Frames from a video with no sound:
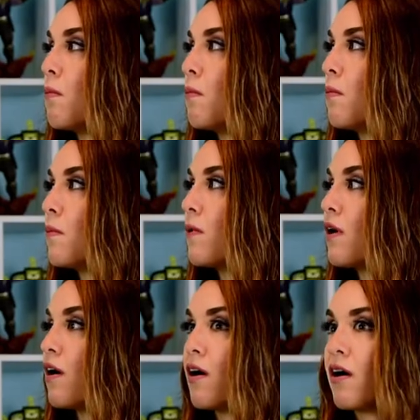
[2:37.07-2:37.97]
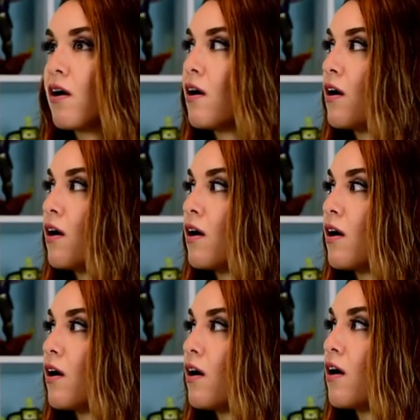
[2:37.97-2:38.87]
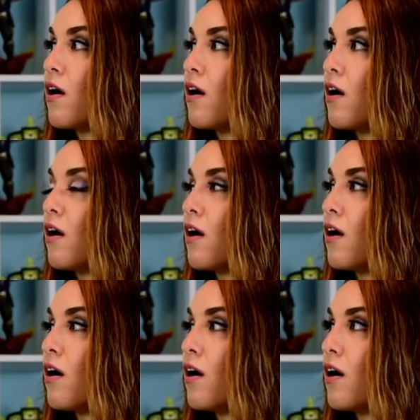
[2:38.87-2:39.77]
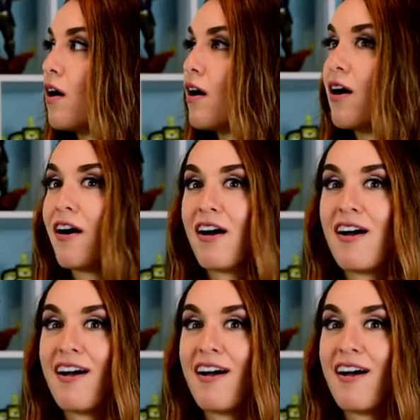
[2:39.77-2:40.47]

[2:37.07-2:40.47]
The person shown says nothing.